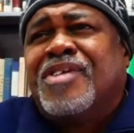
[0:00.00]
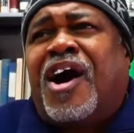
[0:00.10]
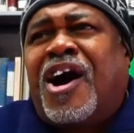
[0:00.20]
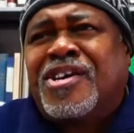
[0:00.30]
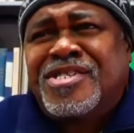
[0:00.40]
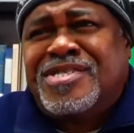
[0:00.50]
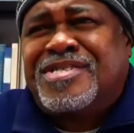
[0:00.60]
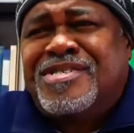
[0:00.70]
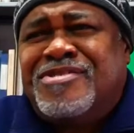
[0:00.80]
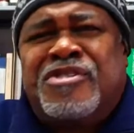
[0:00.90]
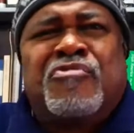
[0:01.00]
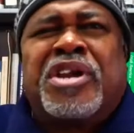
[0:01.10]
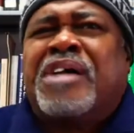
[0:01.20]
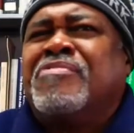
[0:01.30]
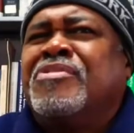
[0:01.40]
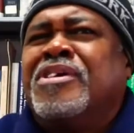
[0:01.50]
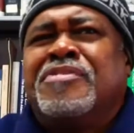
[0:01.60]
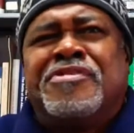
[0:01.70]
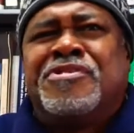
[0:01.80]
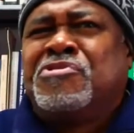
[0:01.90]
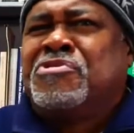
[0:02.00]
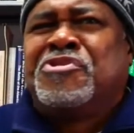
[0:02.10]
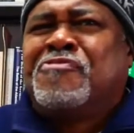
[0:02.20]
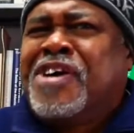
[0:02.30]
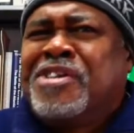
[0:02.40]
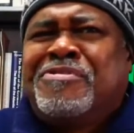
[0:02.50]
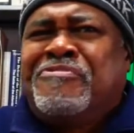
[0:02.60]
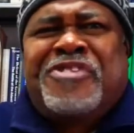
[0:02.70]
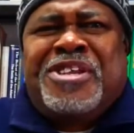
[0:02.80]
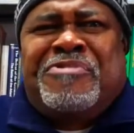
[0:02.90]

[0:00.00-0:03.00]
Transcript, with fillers: artists didn't want to have nothing to do with nobody graffiti.